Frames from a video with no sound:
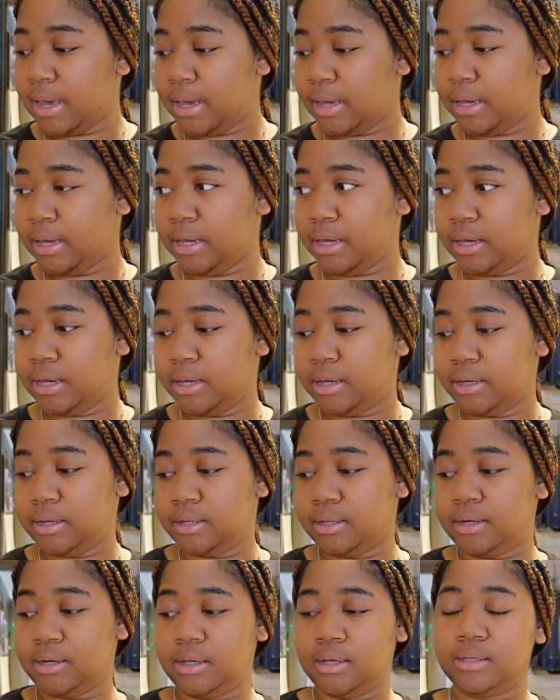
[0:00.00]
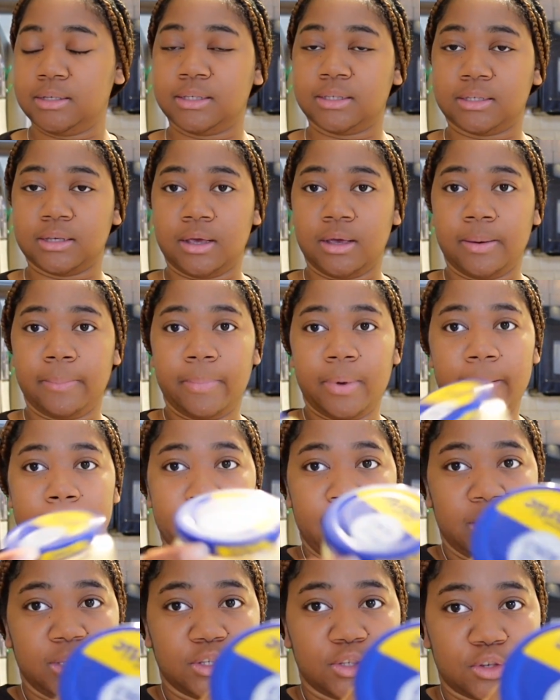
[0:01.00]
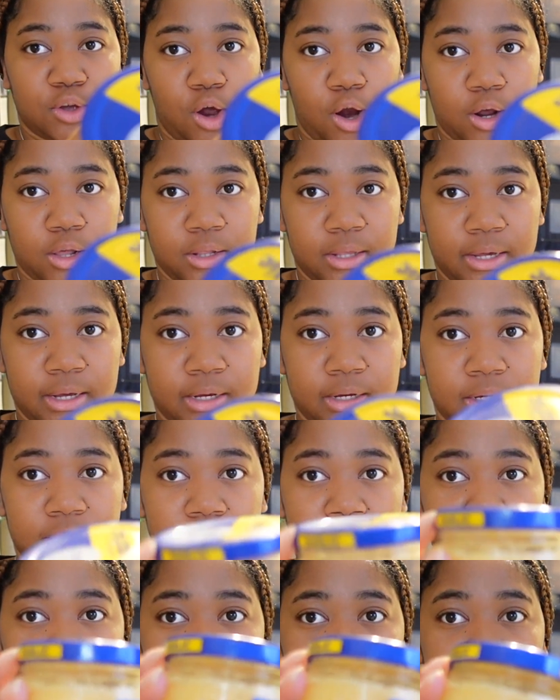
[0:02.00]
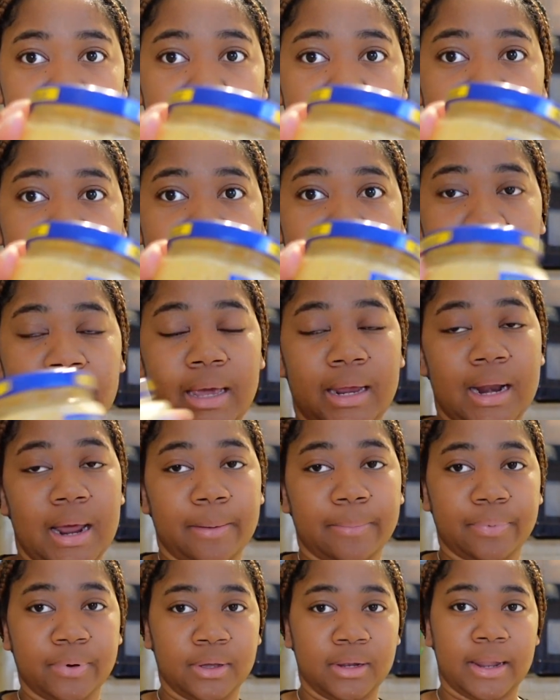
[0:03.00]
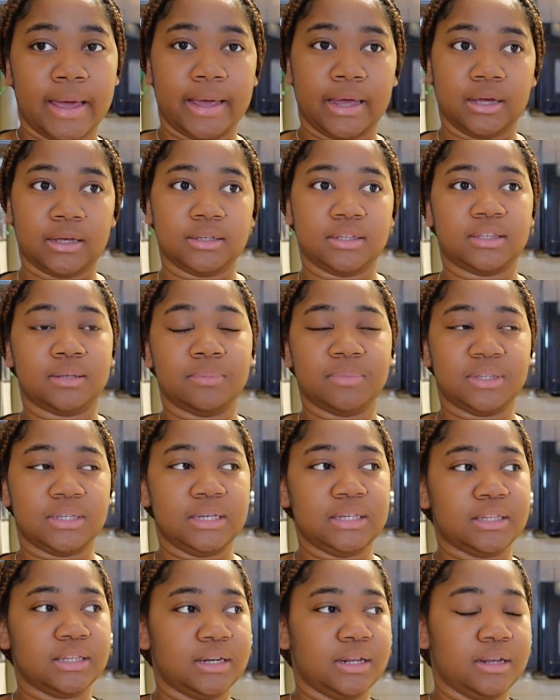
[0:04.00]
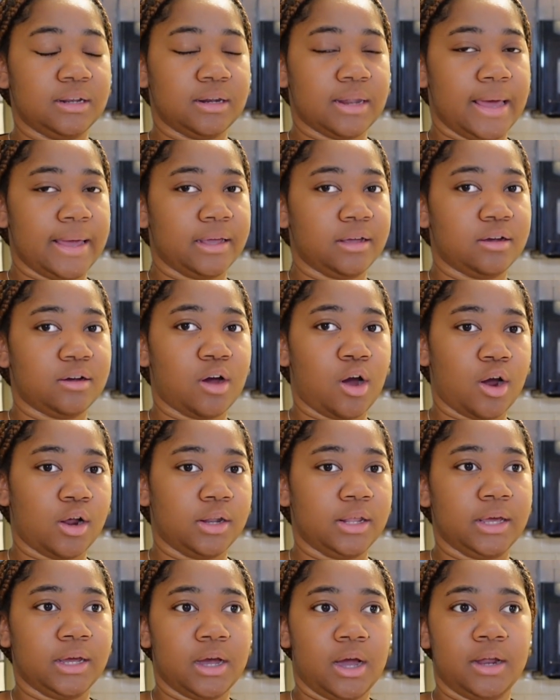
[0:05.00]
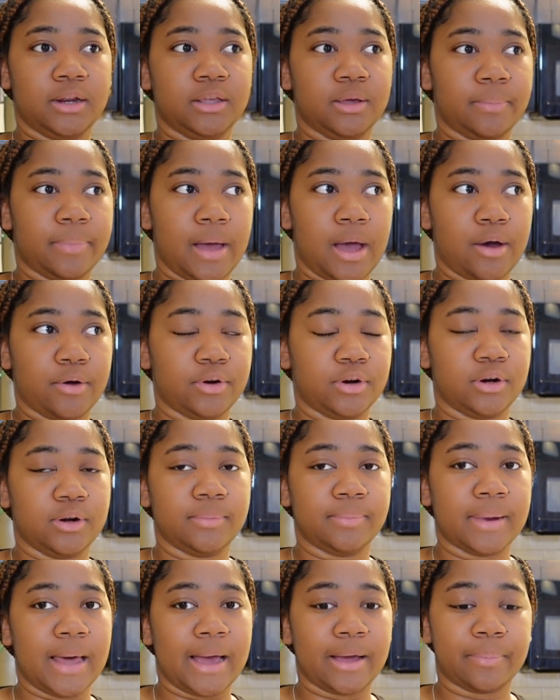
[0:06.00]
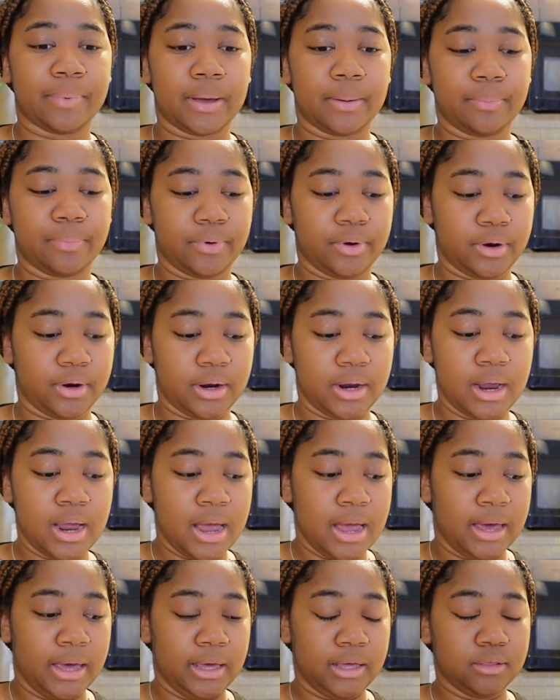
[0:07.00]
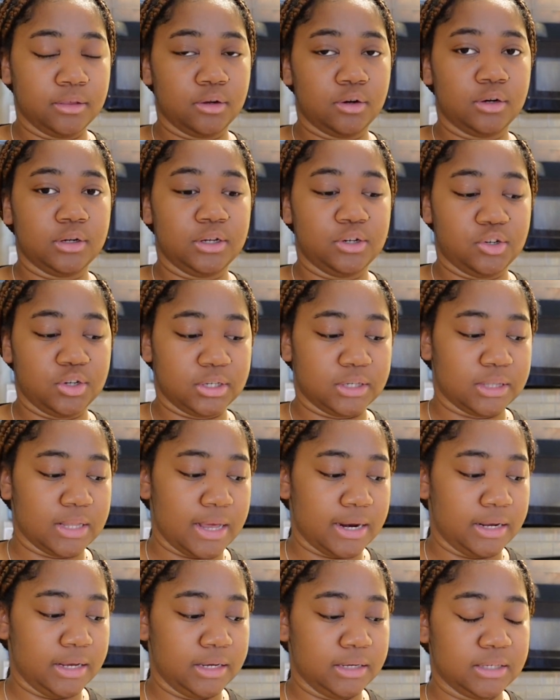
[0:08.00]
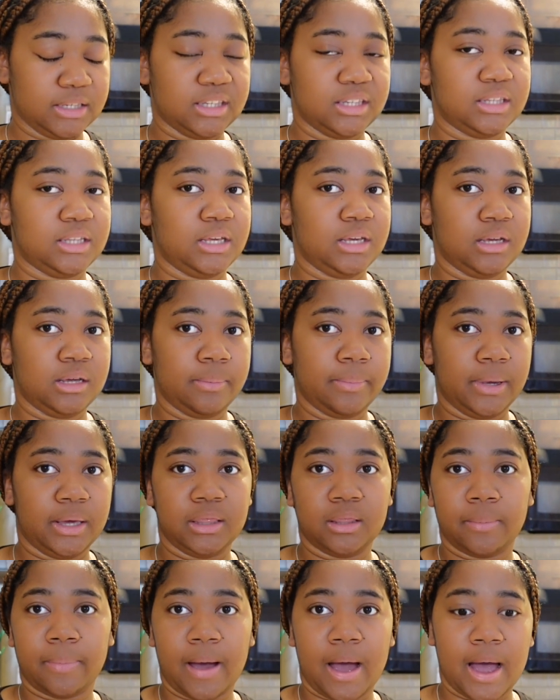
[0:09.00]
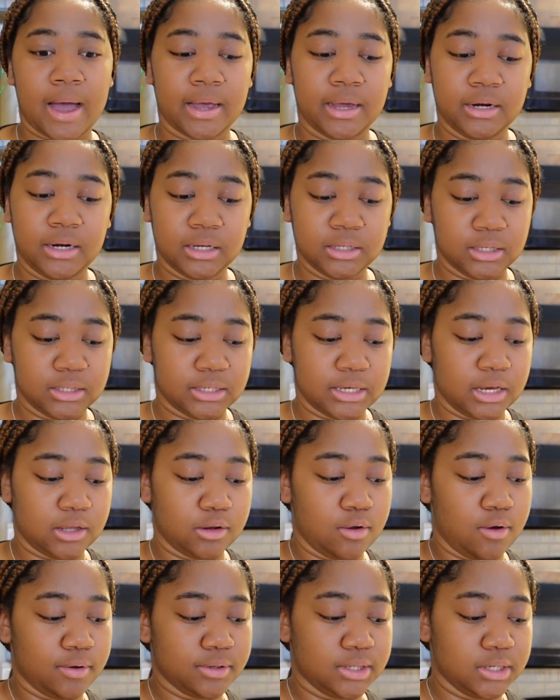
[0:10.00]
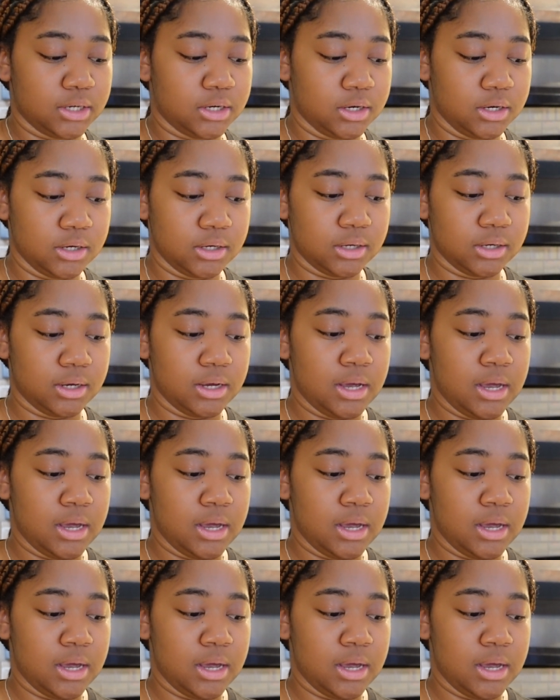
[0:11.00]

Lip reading: and some minced garlic. And I put like some seasoning like garlic, onion powder, black pepper, and literally just let it steam in the pot. It doesn't take long to cook.